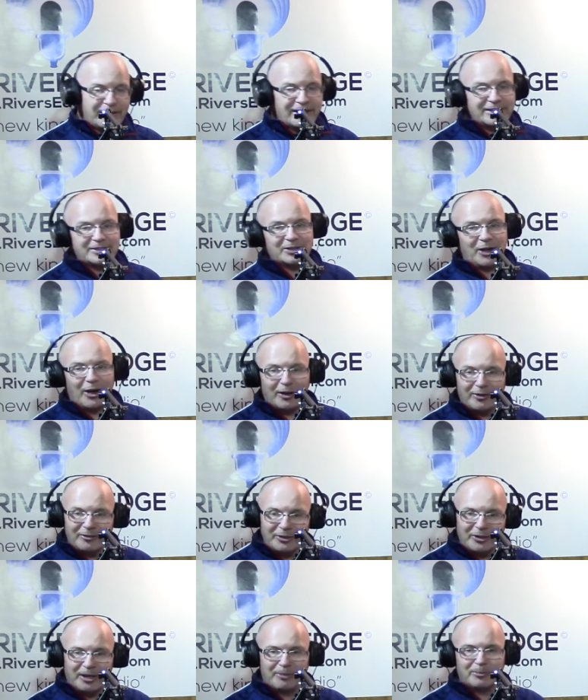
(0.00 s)
against all of
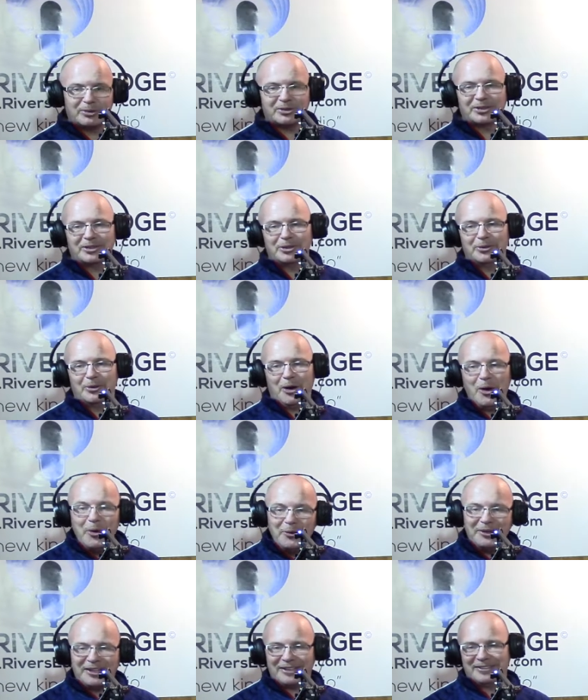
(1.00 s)
your numbers, and you
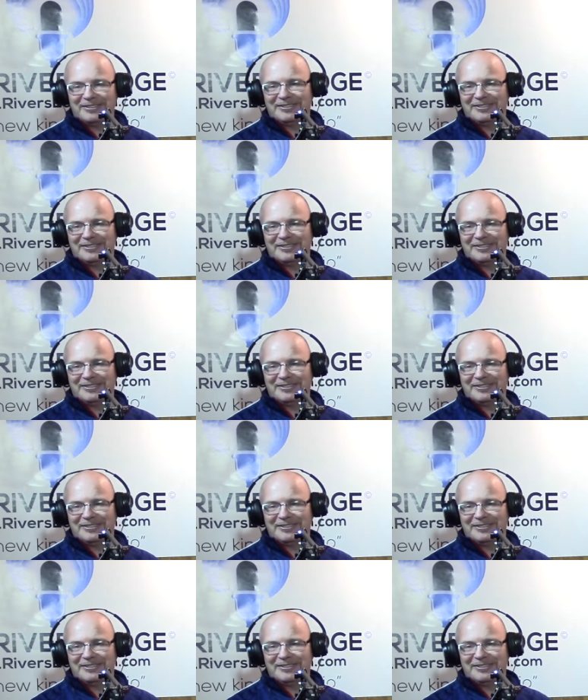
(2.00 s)
own it.